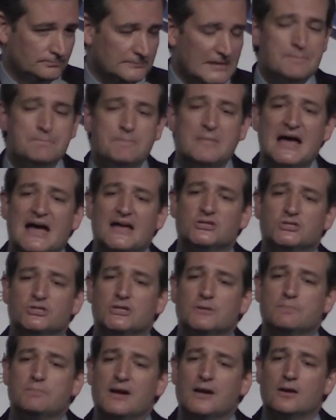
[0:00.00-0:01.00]

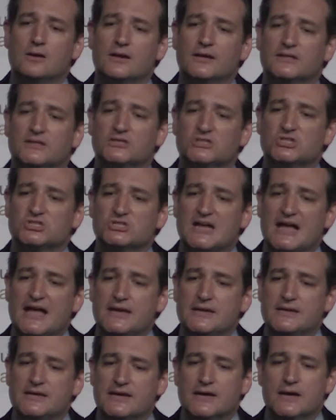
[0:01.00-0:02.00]
imagine America
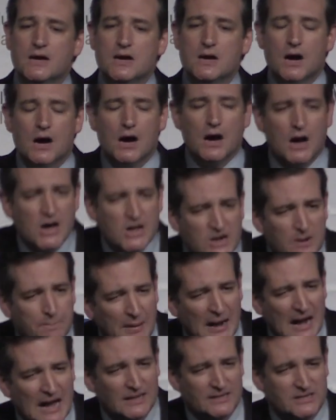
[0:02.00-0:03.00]
standing
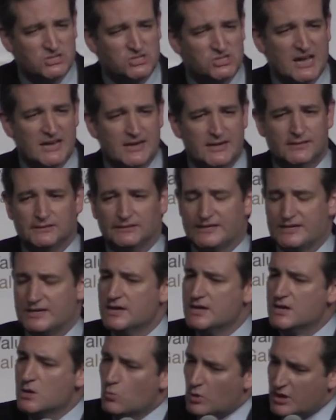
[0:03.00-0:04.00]
unapologetically
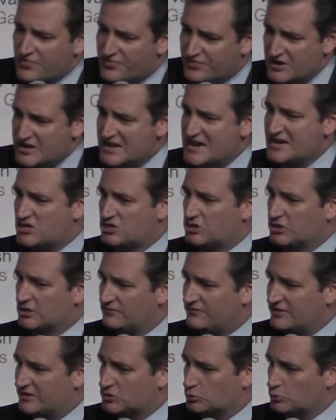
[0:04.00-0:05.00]
with the nation
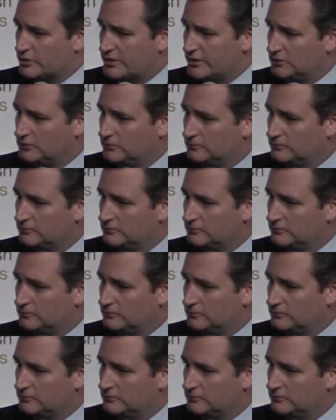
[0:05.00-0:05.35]
of Israel.